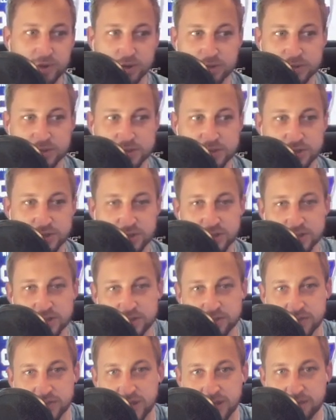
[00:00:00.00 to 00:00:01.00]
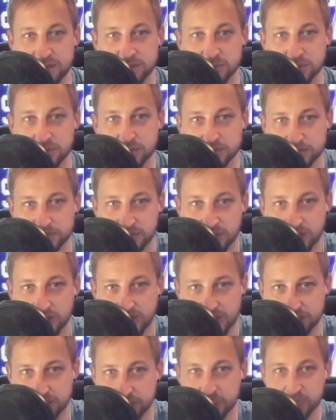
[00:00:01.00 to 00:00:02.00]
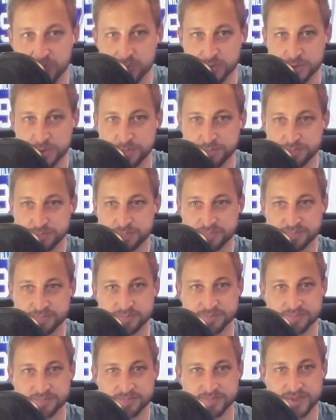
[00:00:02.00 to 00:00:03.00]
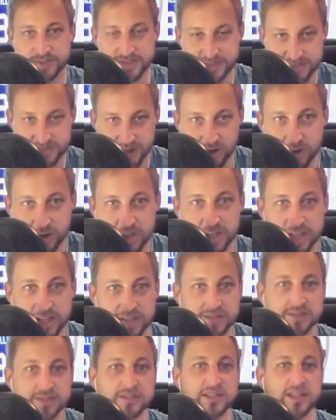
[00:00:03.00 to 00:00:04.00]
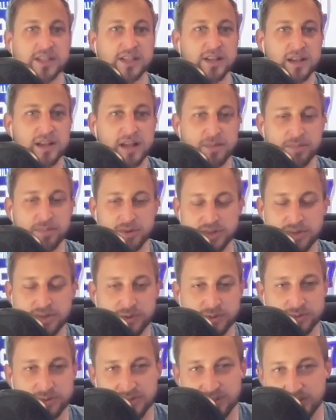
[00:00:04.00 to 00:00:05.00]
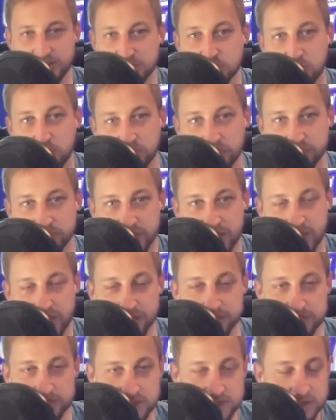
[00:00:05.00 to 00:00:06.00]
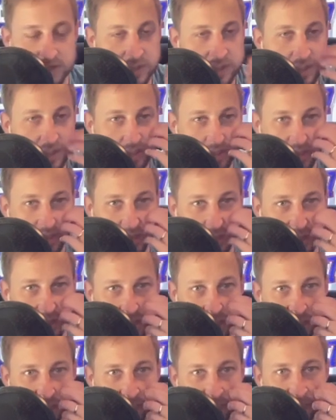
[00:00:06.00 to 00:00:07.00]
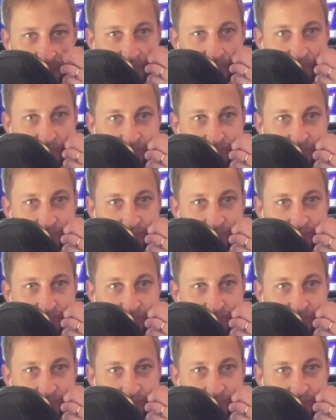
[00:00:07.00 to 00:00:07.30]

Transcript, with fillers: was a stretch of games where Damar Hamlin was starting, I believe it was like 12 games, and